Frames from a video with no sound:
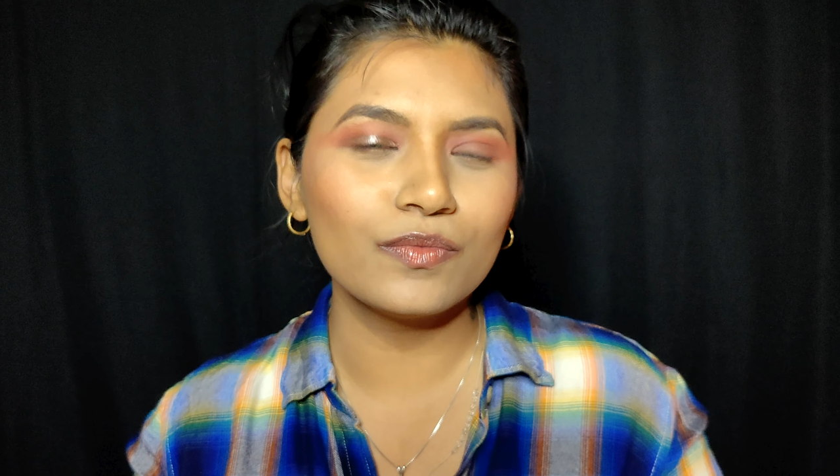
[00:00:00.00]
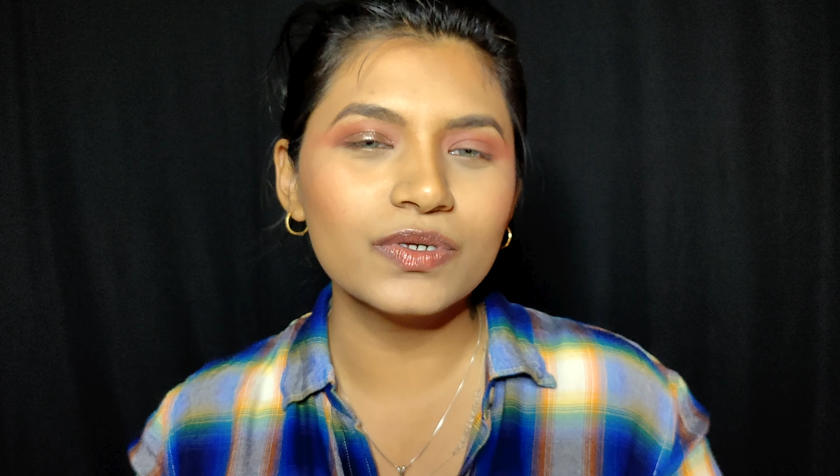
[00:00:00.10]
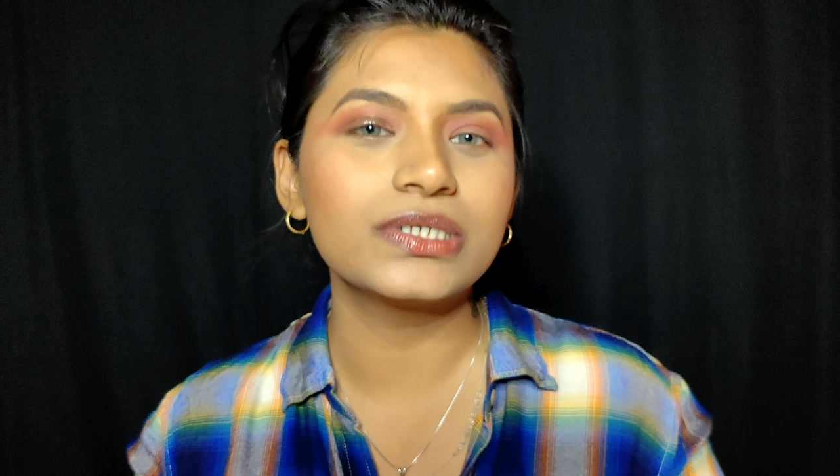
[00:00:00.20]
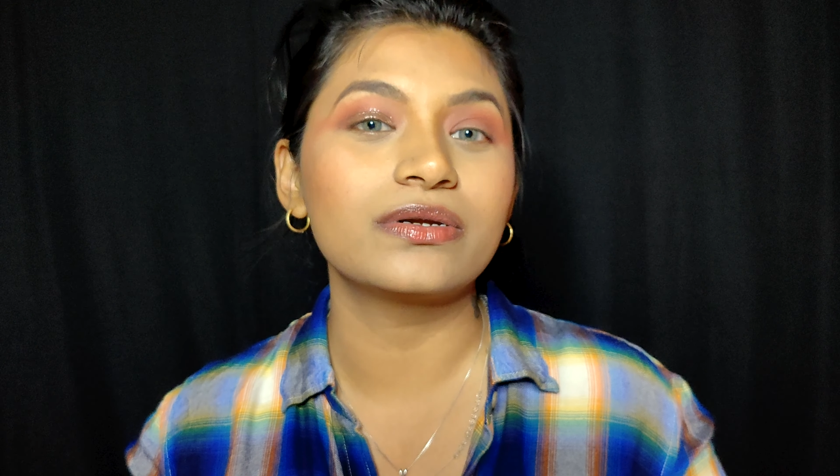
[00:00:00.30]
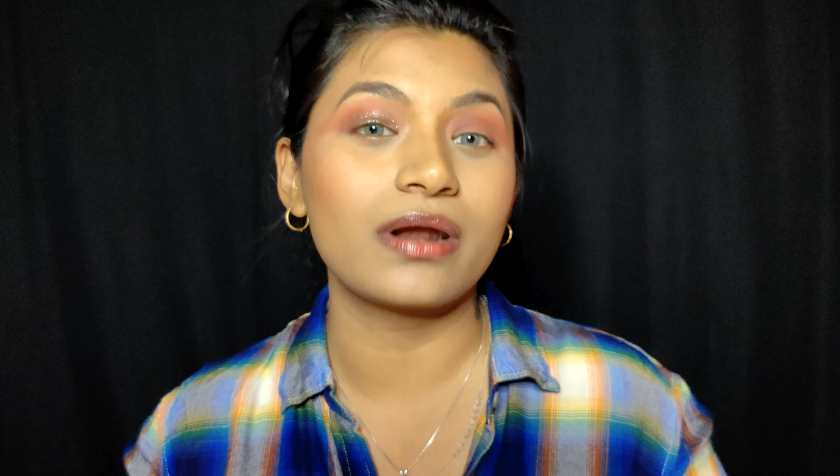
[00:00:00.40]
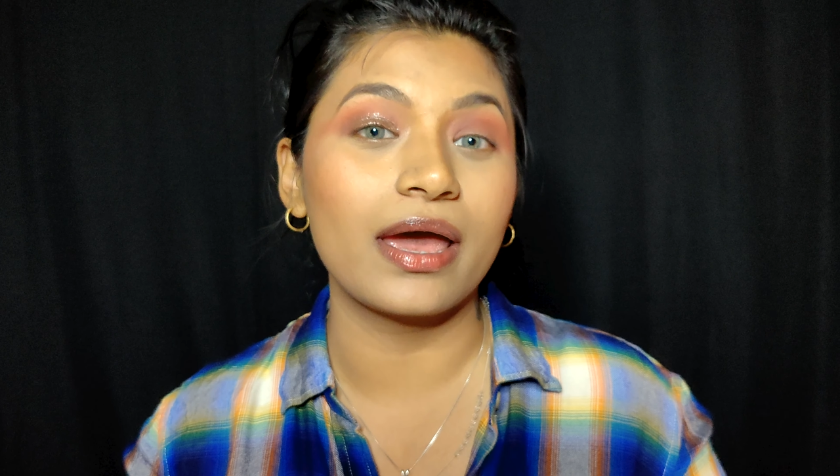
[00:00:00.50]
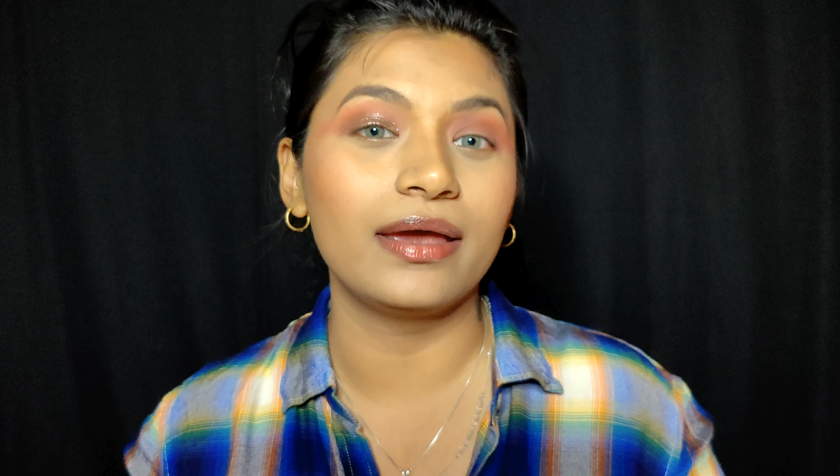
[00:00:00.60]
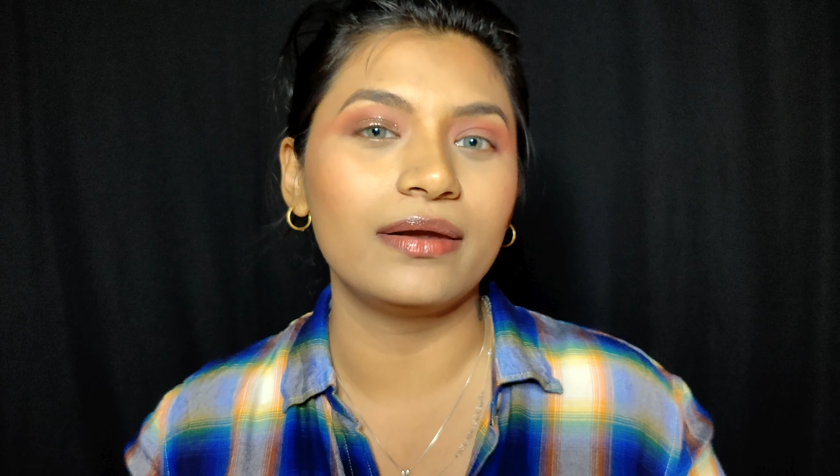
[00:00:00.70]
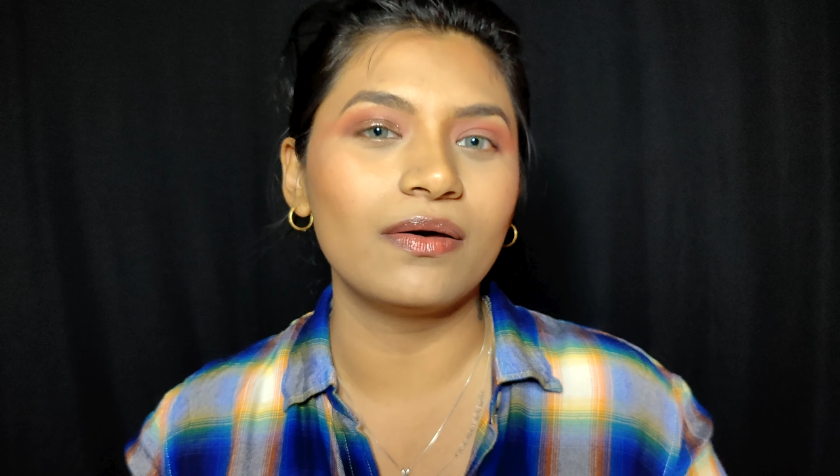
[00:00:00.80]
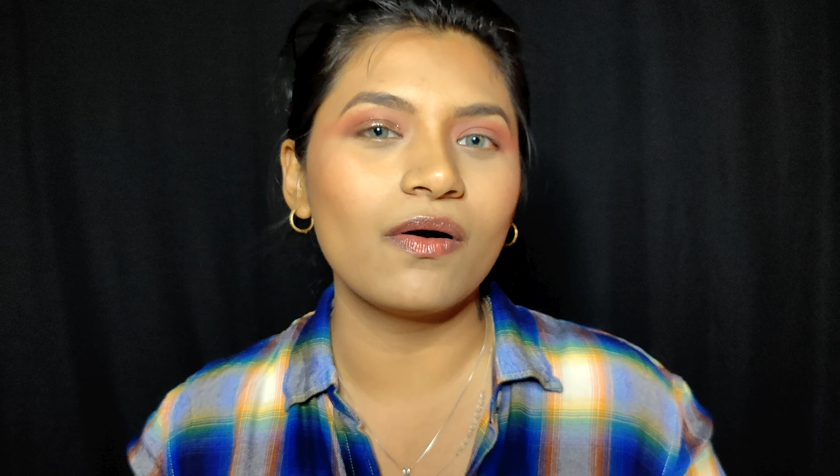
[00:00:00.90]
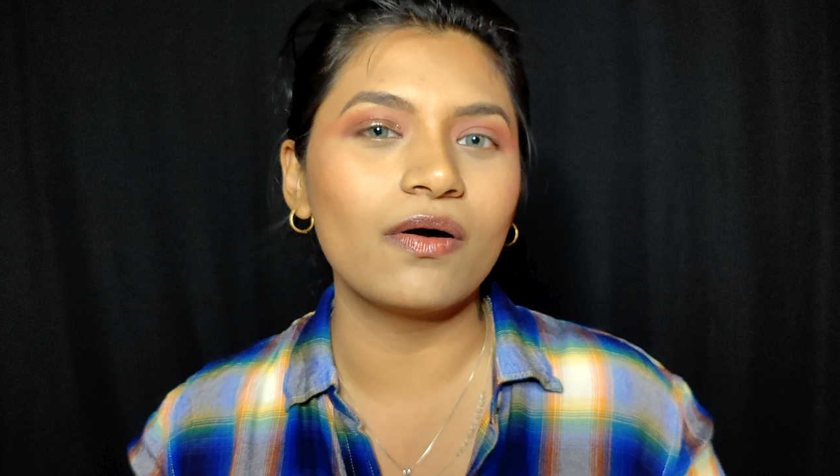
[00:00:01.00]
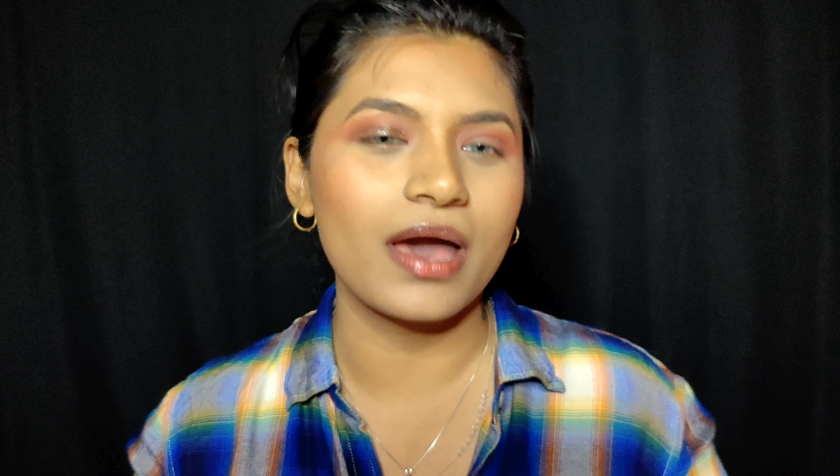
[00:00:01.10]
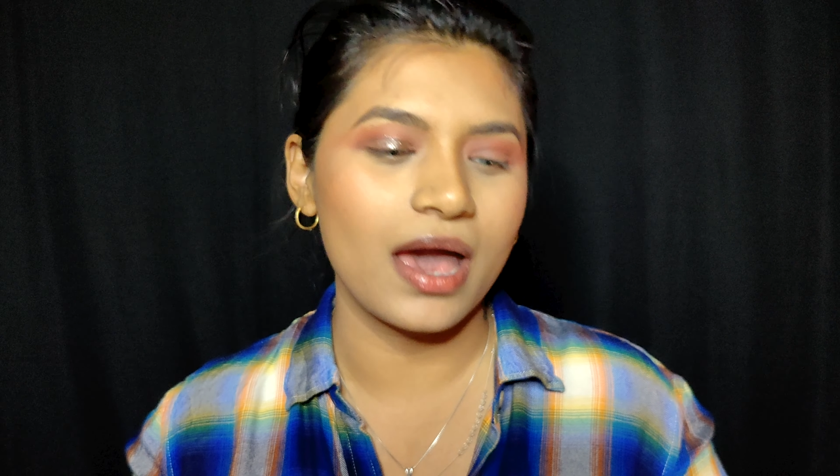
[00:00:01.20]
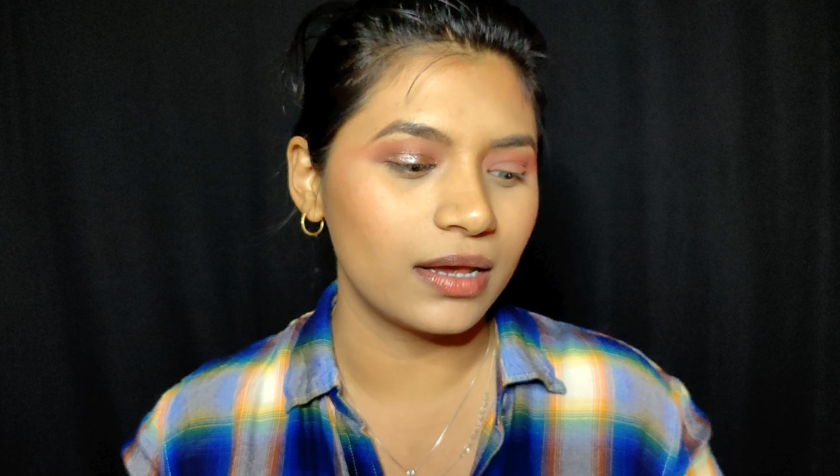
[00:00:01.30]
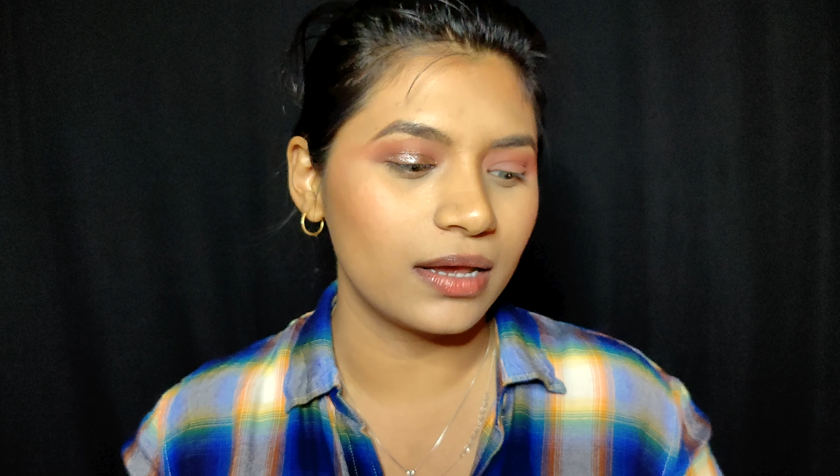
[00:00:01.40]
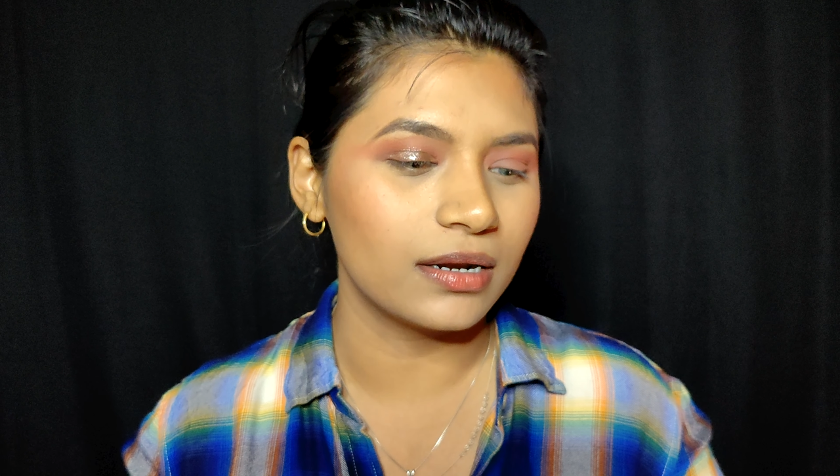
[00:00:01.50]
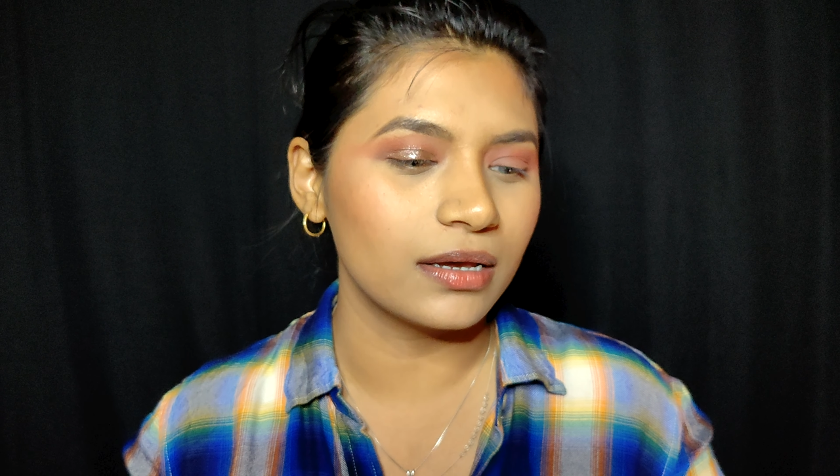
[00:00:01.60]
dried on my eyelid.